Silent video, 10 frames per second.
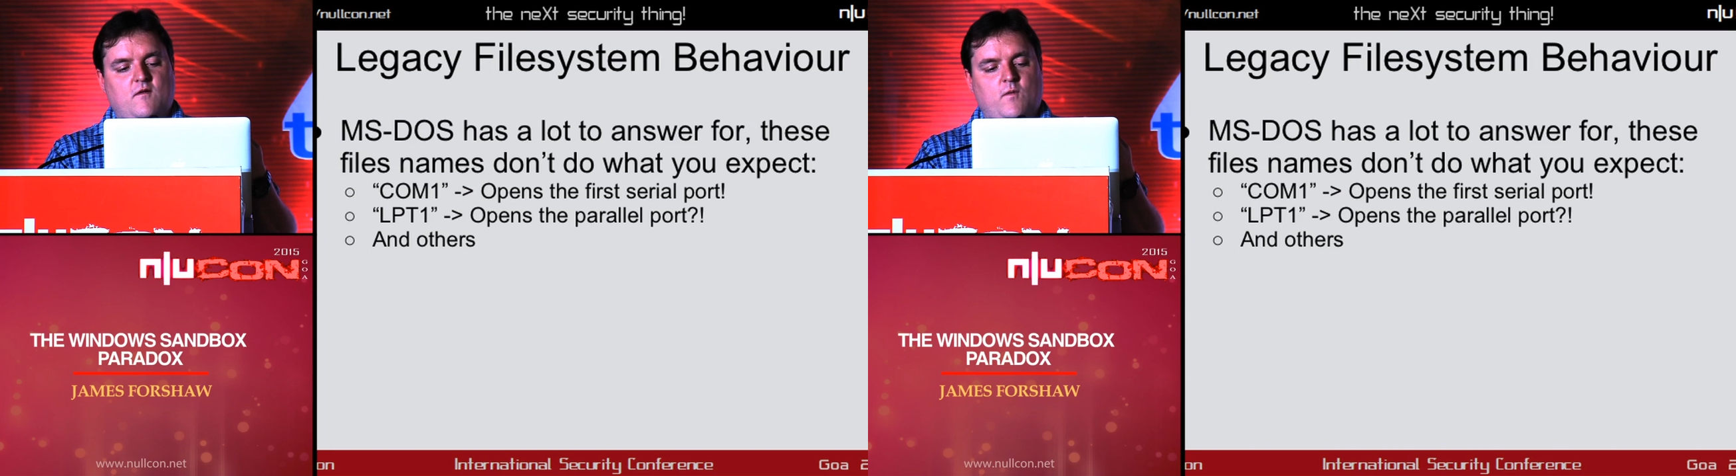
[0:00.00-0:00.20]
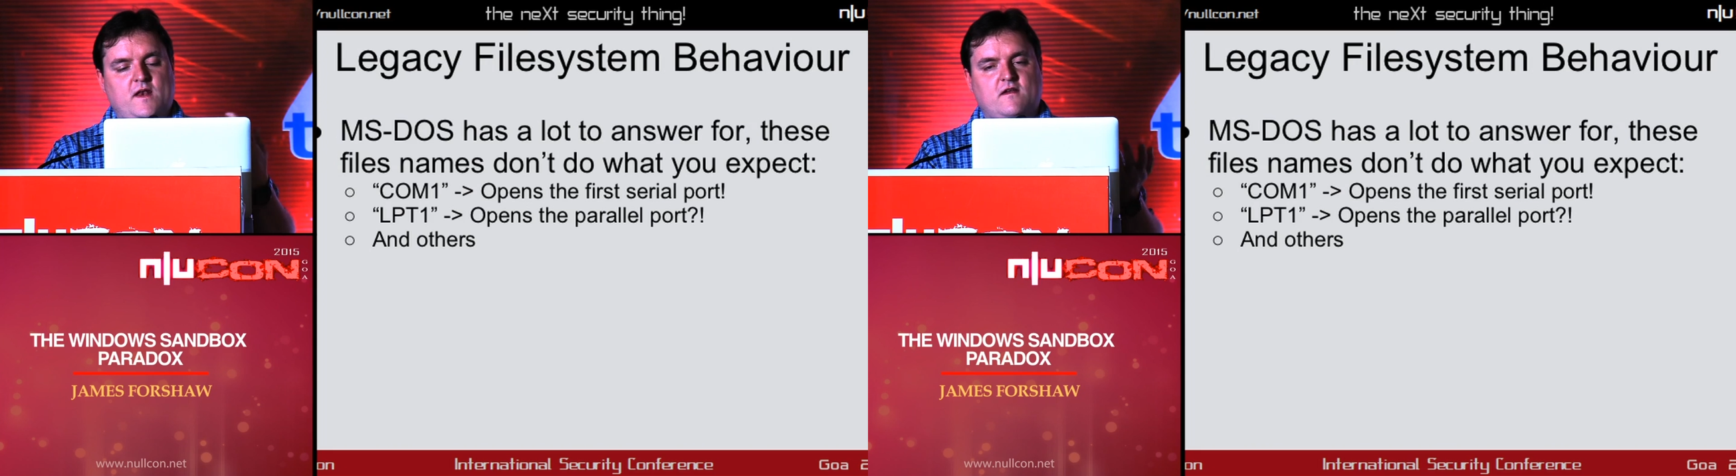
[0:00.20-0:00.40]

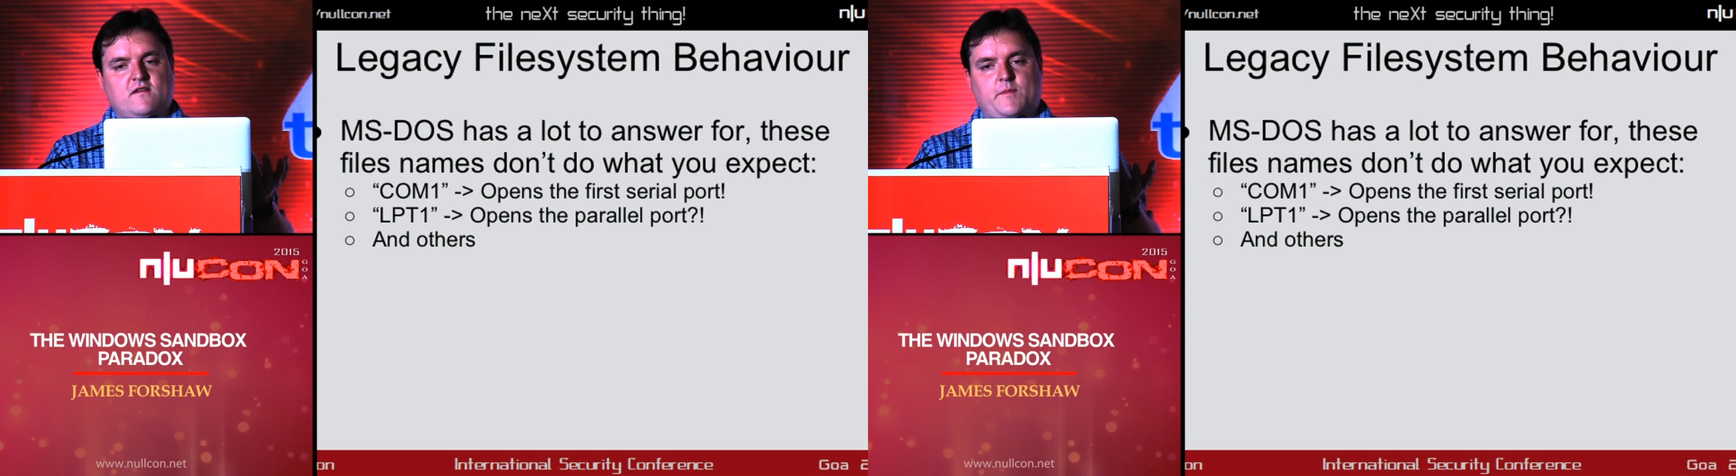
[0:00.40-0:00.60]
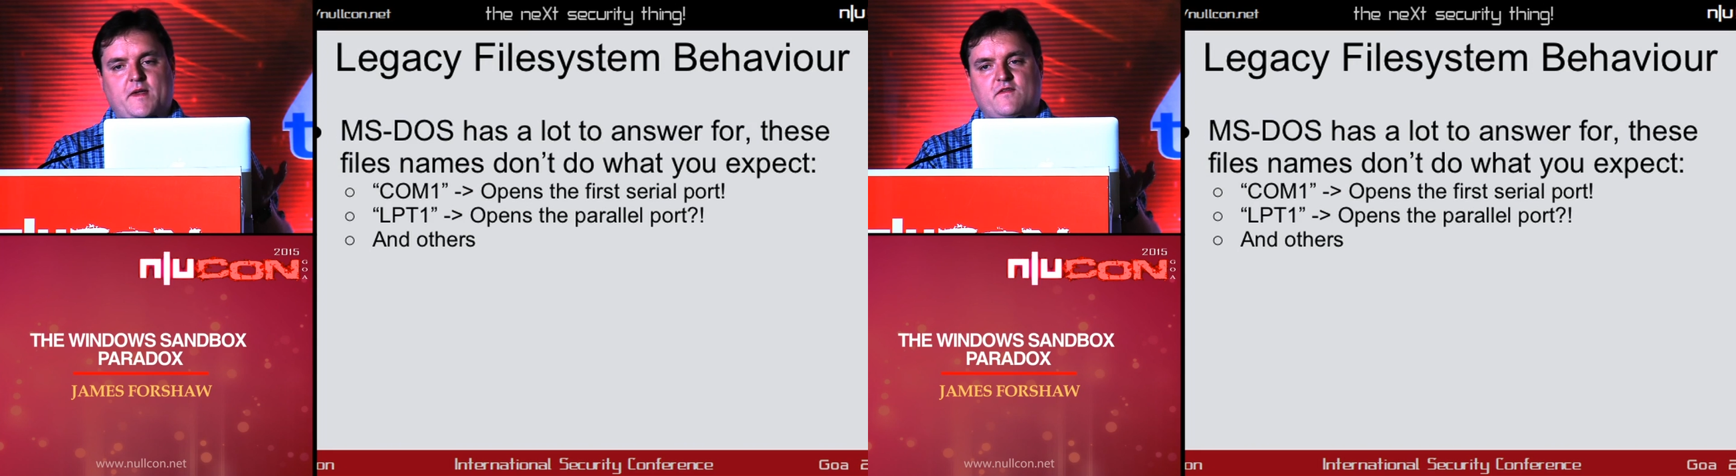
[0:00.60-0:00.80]
Windows
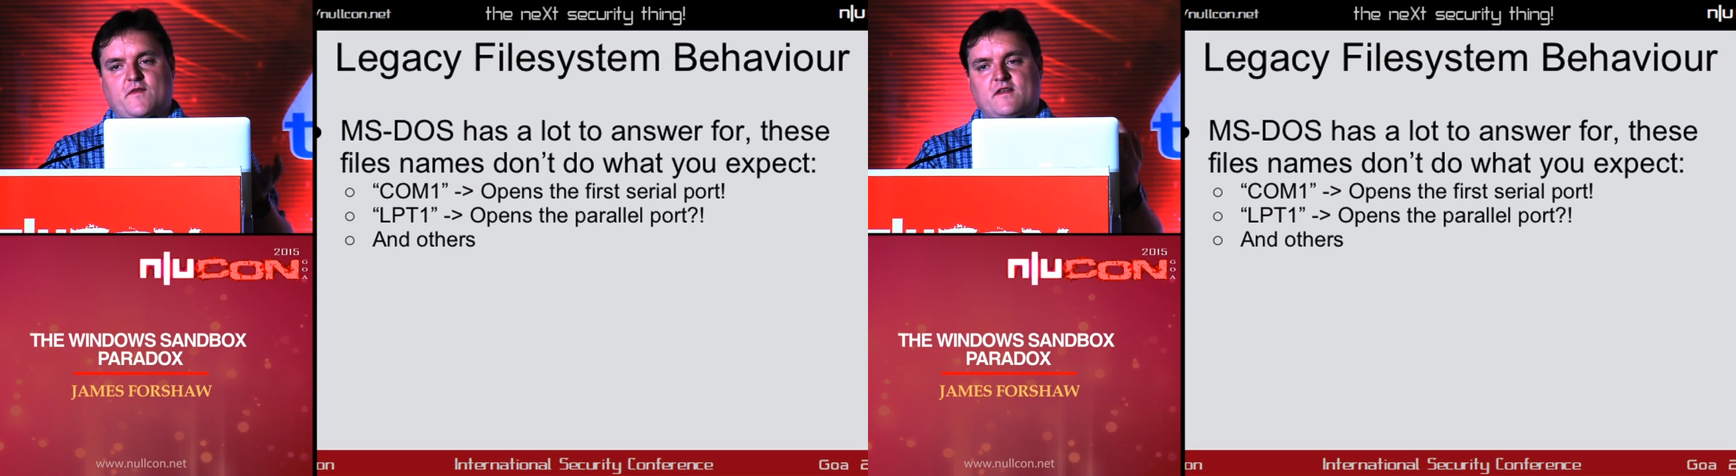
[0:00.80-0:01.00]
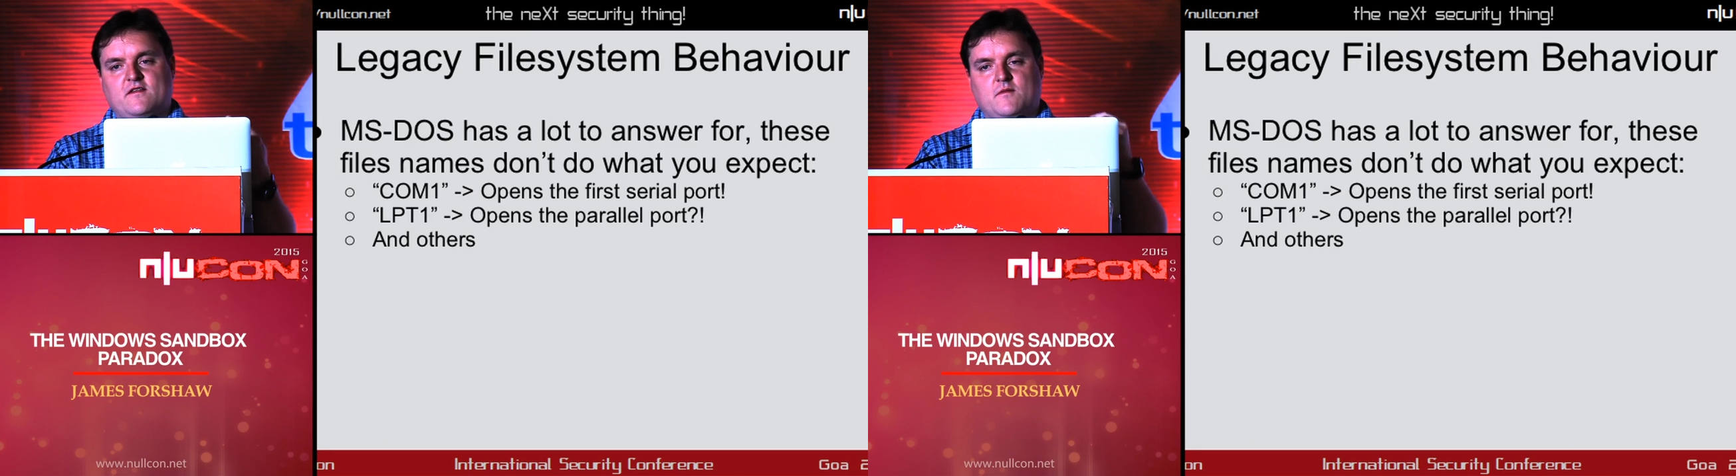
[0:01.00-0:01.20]

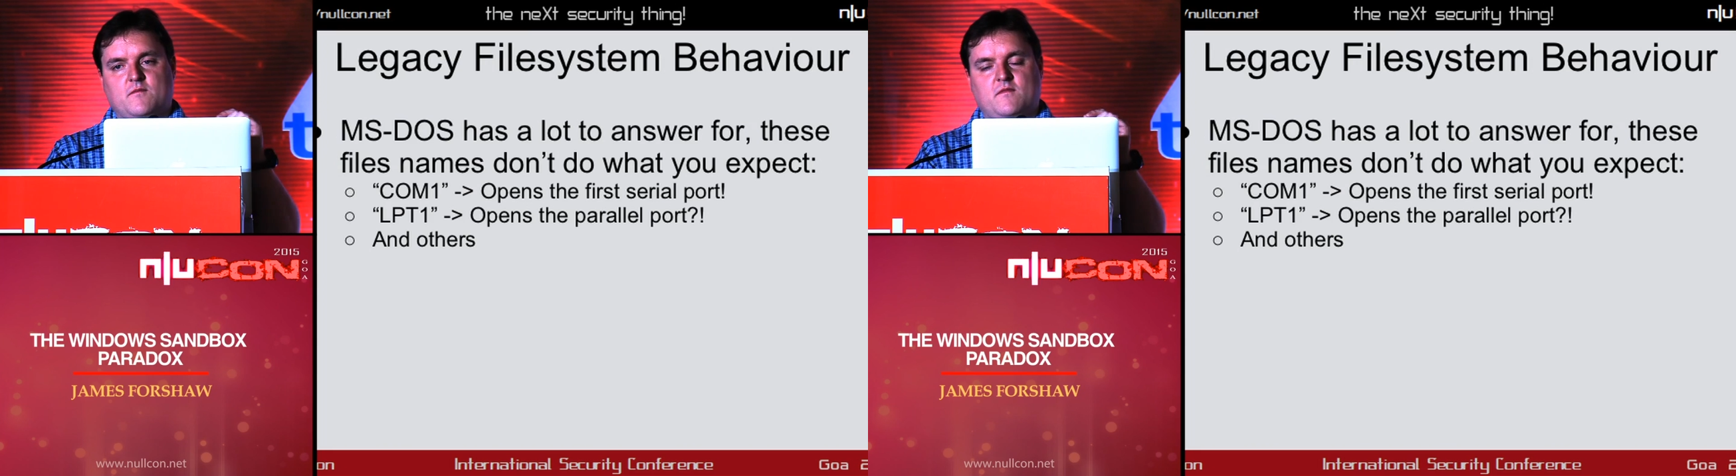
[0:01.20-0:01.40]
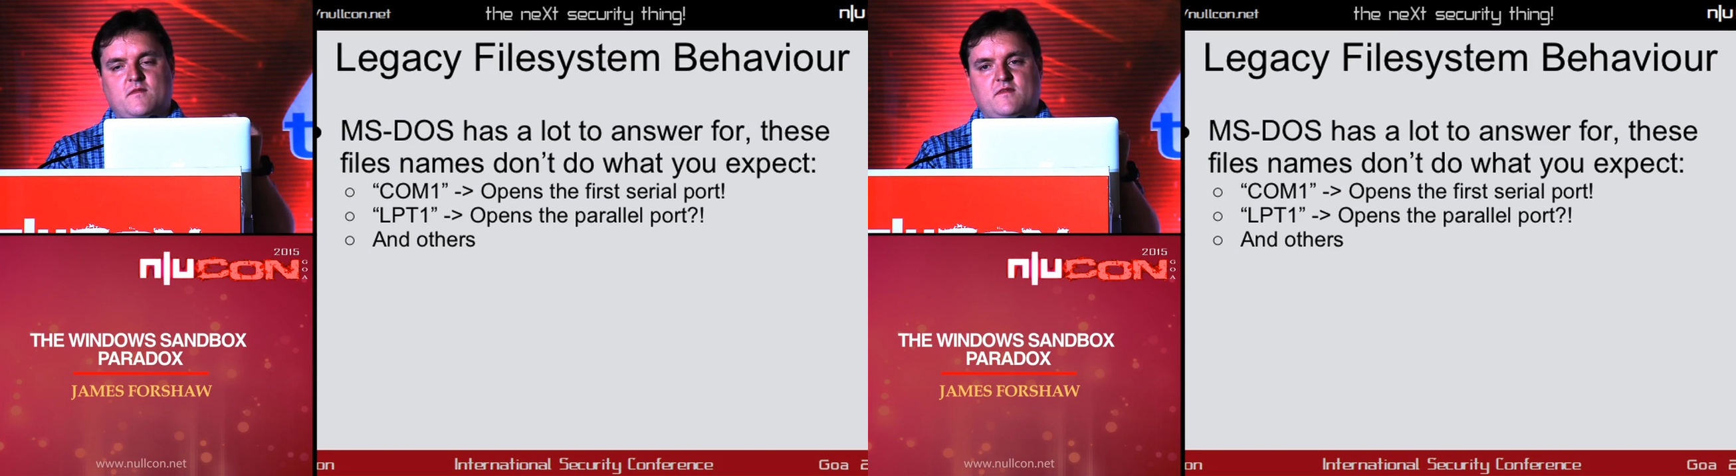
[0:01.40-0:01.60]
specifies some